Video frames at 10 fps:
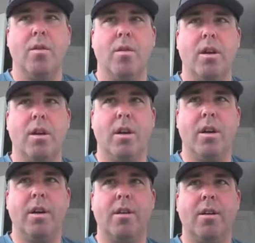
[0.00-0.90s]
you know,
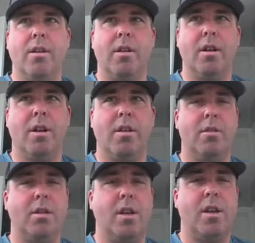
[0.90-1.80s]
a, another
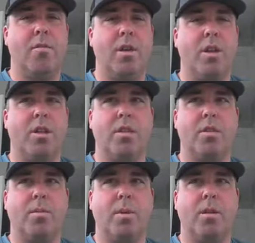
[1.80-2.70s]
another team with
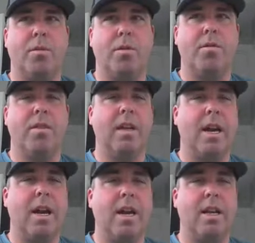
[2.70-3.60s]
some
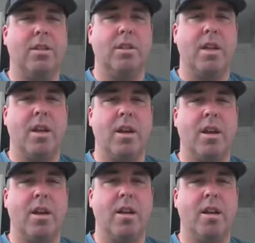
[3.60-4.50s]
unproven guys
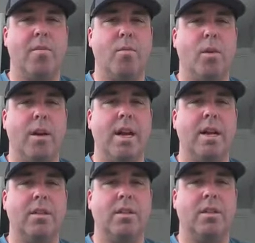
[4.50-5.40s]
that uh, need more
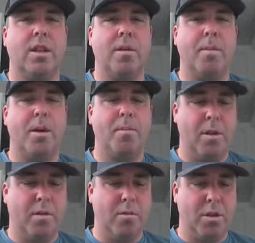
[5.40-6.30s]
guys to step
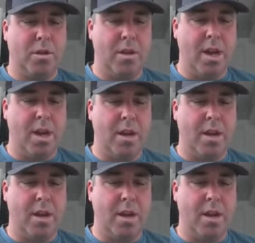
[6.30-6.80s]
up, and with